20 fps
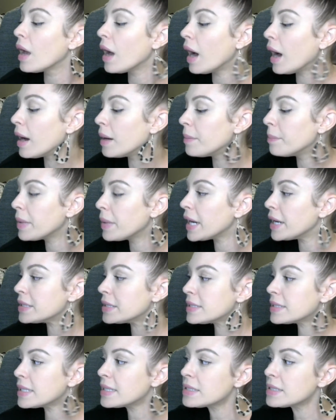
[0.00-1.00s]
But
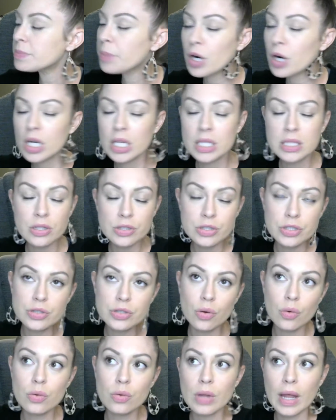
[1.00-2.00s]
since parties are
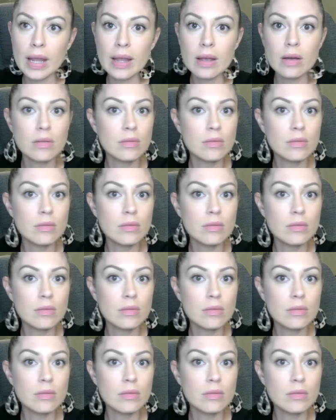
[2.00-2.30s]
so like,